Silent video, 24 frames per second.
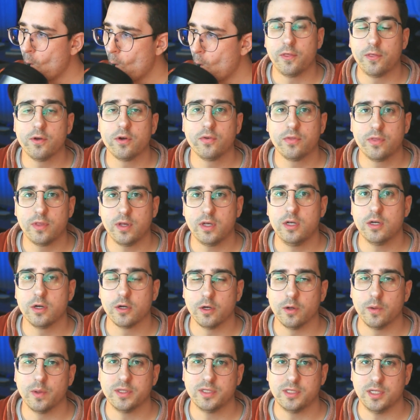The third thing you're
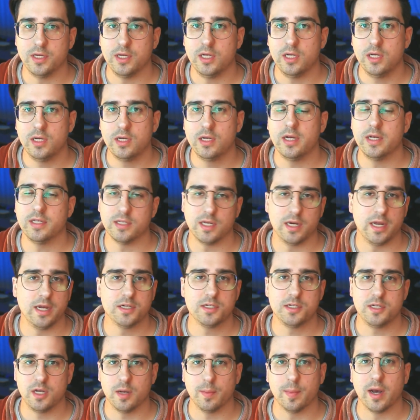going to need is an
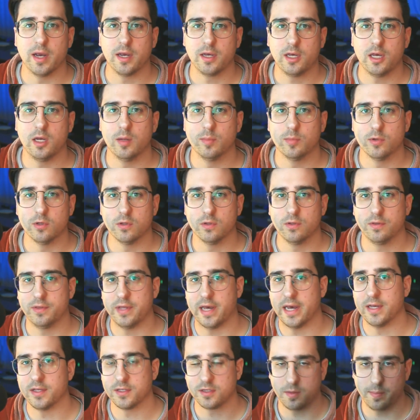HDMI cable
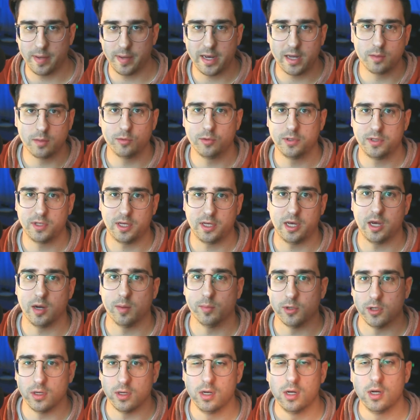that is compatible with the
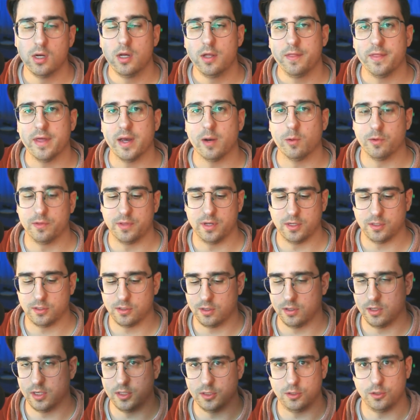camera that will then
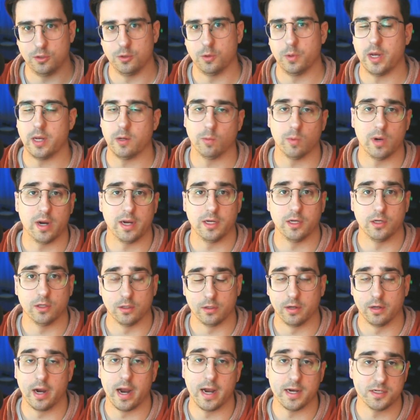turn into a
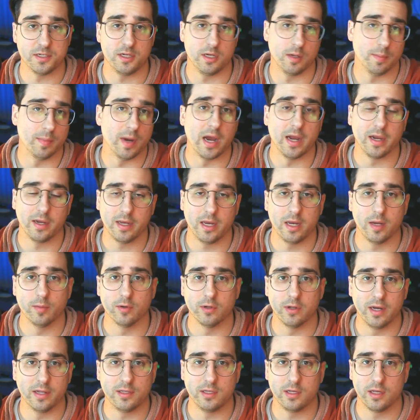regular HDMI
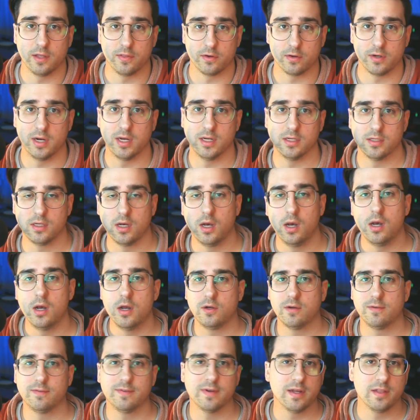cable at the other end.
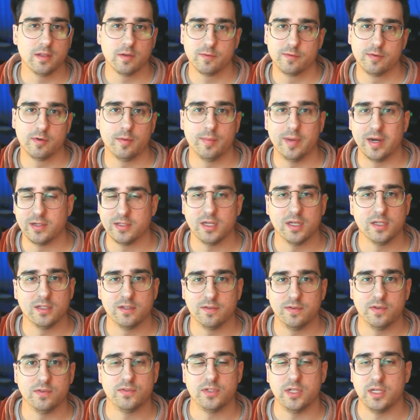You can find them for about
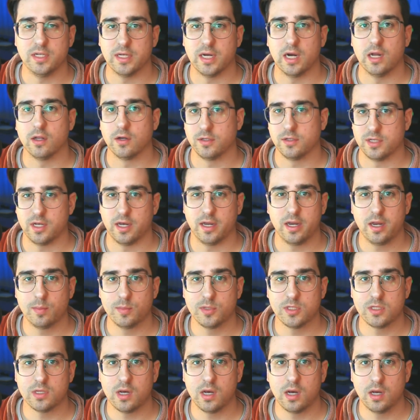$10 to $15 on
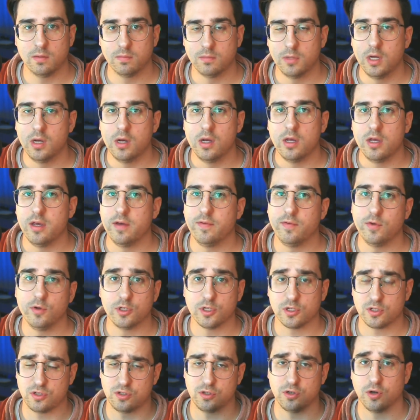Amazon. If
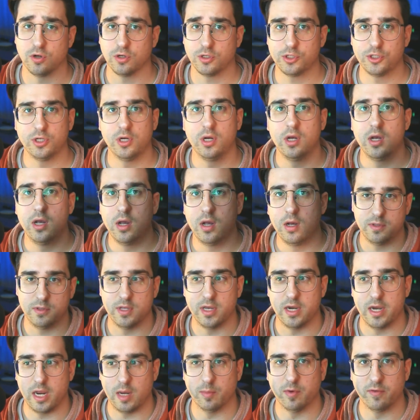you just search
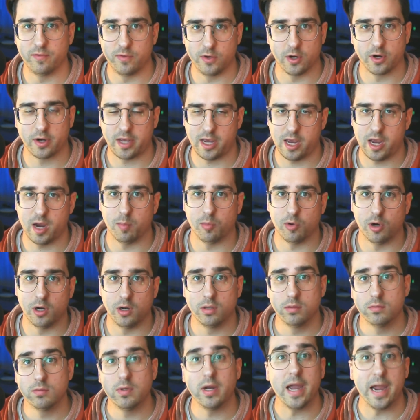the name of your
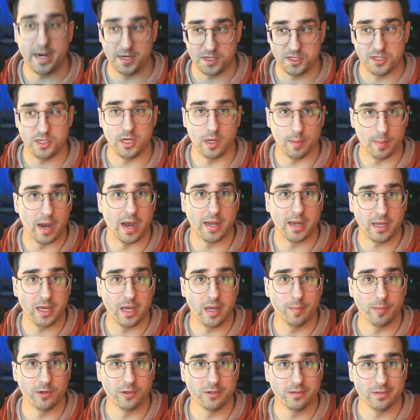camera HDMI
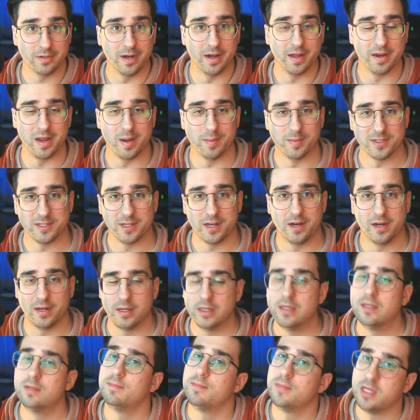cable on
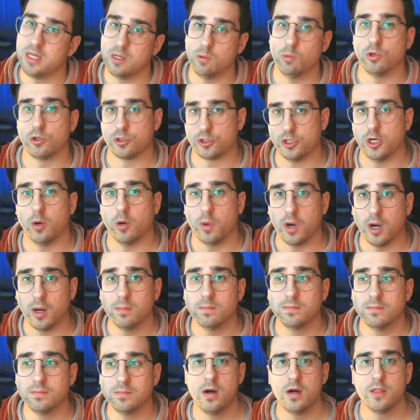Amazon, it will show
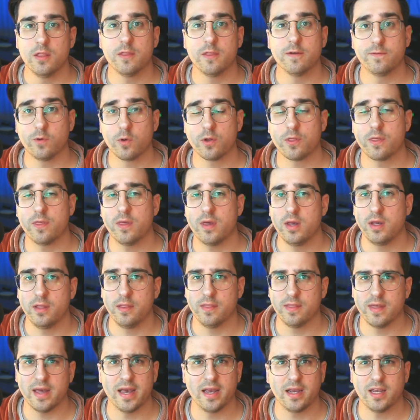up. The fourth
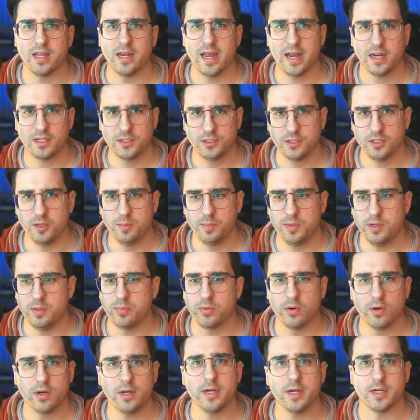thing that can actually
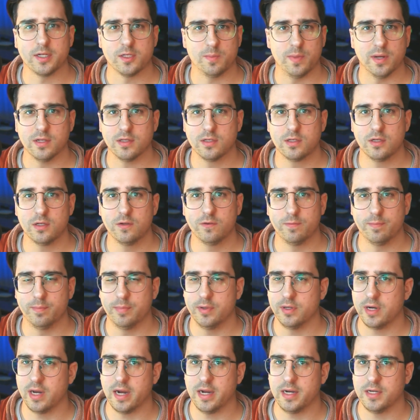be pretty
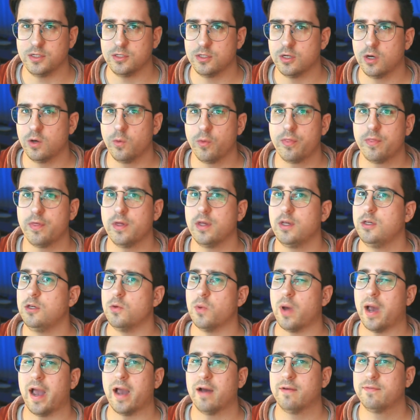expensive, but I don't
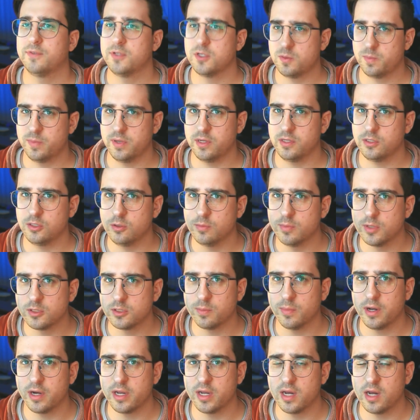think you have to spend too
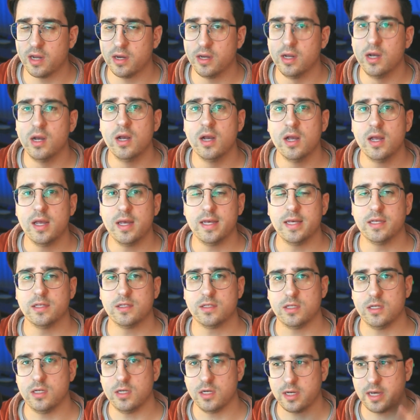much money on,
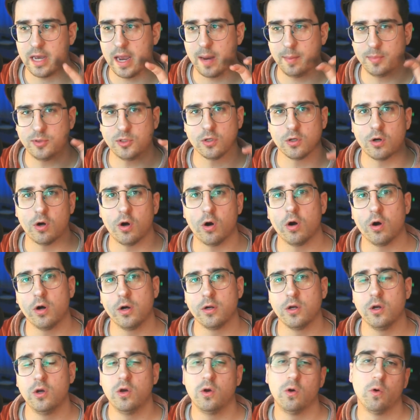is the capture
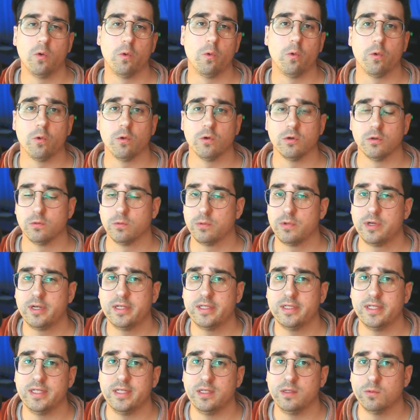card, or
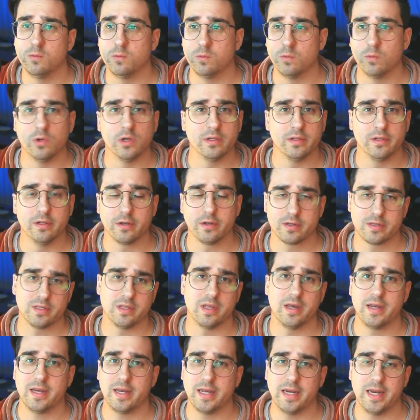really what looks
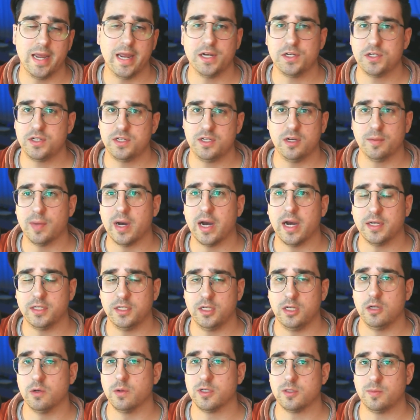like an HDMI
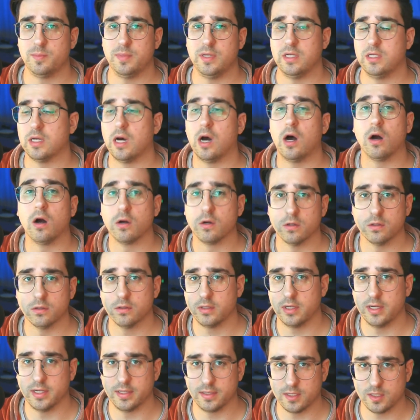to USB
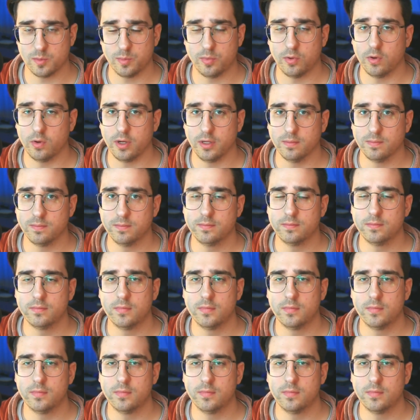dongle at this point.